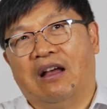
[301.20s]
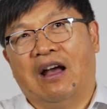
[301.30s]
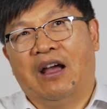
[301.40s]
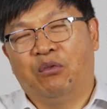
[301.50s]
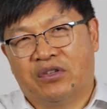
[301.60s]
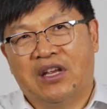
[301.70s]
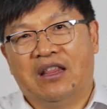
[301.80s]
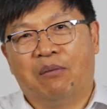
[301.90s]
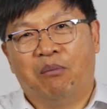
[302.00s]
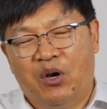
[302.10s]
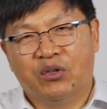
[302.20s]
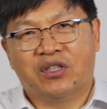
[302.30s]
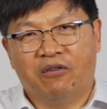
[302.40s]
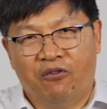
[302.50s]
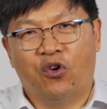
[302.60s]
I would say, the
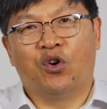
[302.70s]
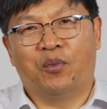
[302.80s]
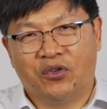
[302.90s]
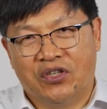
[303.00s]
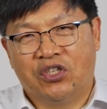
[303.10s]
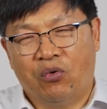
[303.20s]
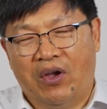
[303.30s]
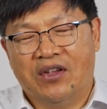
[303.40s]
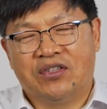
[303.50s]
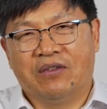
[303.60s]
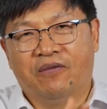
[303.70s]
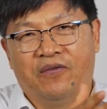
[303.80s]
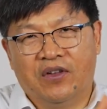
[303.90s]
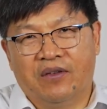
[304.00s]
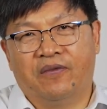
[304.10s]
most vulnerable situation
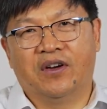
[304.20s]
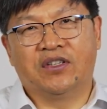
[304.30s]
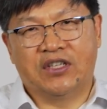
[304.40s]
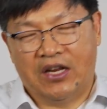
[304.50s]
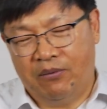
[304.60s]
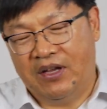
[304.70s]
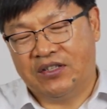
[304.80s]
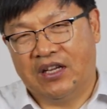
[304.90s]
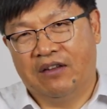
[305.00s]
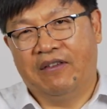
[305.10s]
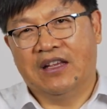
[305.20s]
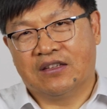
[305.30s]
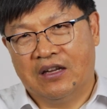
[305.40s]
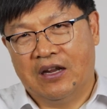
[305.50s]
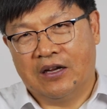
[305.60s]
for the first generation
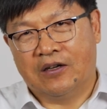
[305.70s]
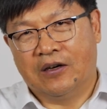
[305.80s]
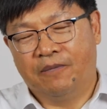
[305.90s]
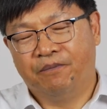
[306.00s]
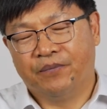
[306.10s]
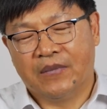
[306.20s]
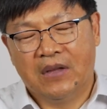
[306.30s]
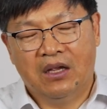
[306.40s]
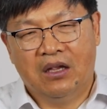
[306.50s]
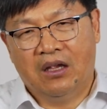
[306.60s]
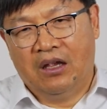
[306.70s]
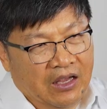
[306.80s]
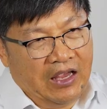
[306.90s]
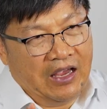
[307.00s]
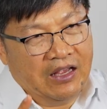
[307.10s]
advanced conductor.
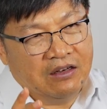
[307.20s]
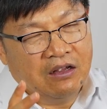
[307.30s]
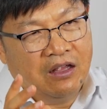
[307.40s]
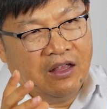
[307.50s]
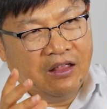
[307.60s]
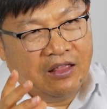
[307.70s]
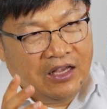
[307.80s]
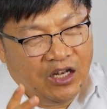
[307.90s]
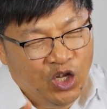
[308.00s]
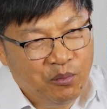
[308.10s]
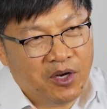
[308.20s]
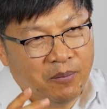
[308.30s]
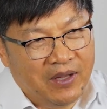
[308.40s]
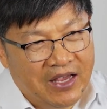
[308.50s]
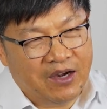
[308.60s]
And the
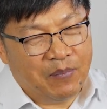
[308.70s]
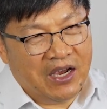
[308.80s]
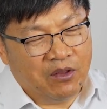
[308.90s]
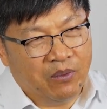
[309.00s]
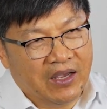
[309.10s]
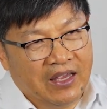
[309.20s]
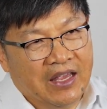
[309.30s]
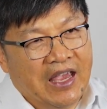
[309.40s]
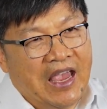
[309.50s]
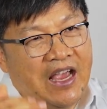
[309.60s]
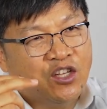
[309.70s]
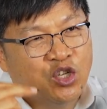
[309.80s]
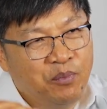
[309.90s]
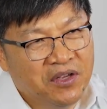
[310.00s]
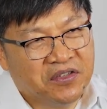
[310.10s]
aluminum layer, by the way, had
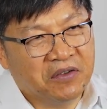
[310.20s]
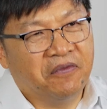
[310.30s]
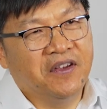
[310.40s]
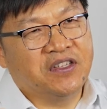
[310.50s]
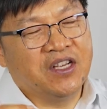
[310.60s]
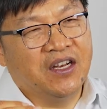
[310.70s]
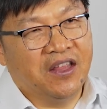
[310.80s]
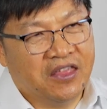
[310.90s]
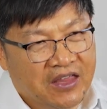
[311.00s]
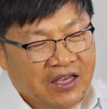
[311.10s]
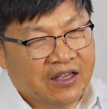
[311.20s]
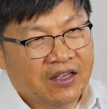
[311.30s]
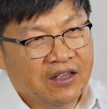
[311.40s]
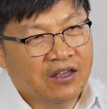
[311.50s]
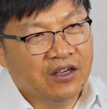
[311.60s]
to be sufficiently
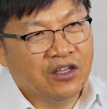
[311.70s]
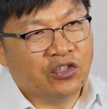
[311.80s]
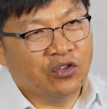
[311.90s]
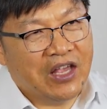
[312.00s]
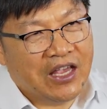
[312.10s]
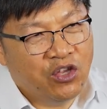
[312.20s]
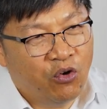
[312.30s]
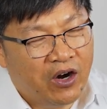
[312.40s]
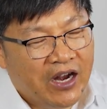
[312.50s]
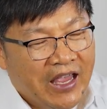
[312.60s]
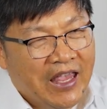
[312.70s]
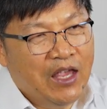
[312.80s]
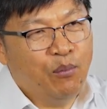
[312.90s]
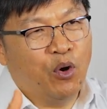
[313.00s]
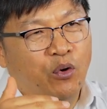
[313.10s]
thick so that you are
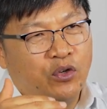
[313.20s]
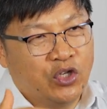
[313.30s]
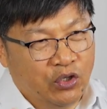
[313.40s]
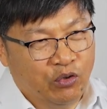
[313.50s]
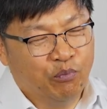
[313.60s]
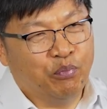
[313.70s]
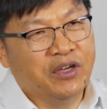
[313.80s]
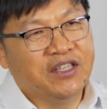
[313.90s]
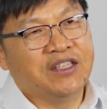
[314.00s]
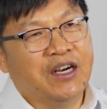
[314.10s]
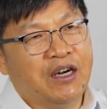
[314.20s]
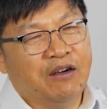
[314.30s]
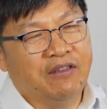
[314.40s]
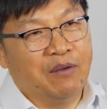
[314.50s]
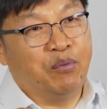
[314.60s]
able to
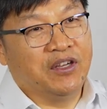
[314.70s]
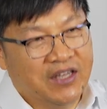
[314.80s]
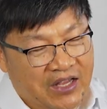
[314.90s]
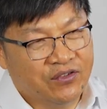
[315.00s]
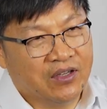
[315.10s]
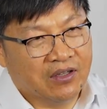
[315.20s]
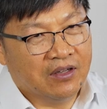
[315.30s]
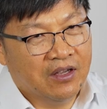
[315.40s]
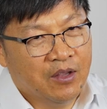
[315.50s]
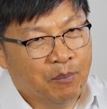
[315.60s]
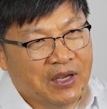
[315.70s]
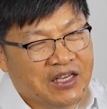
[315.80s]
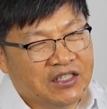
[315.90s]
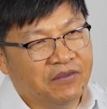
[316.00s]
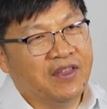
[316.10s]
preserve the pretension.
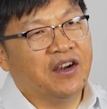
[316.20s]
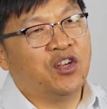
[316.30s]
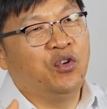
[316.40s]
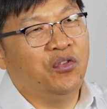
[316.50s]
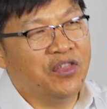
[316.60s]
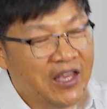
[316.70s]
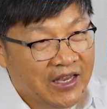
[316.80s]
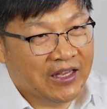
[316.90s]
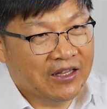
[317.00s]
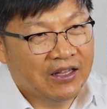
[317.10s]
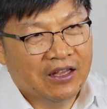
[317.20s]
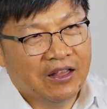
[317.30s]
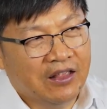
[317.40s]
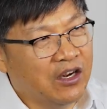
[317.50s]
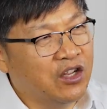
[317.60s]
Because if they're too thin,
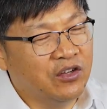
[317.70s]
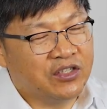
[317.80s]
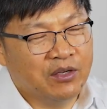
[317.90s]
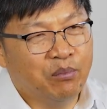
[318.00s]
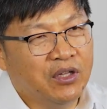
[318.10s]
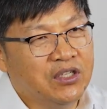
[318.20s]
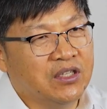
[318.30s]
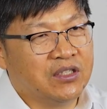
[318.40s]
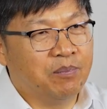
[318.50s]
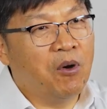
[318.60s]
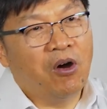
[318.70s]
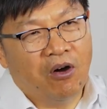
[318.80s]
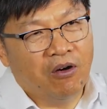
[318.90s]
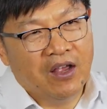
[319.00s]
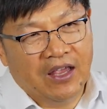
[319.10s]
they're going to simply just
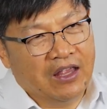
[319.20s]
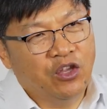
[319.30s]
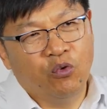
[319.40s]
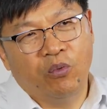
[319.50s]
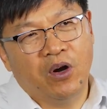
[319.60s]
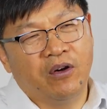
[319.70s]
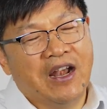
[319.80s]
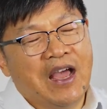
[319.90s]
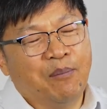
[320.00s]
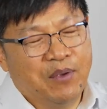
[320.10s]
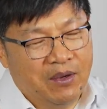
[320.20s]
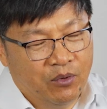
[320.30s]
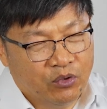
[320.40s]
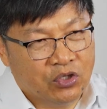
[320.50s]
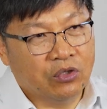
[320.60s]
spall, and you will not be
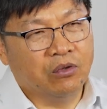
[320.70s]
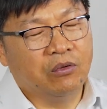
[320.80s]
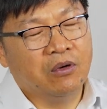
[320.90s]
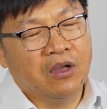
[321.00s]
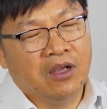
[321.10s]
able to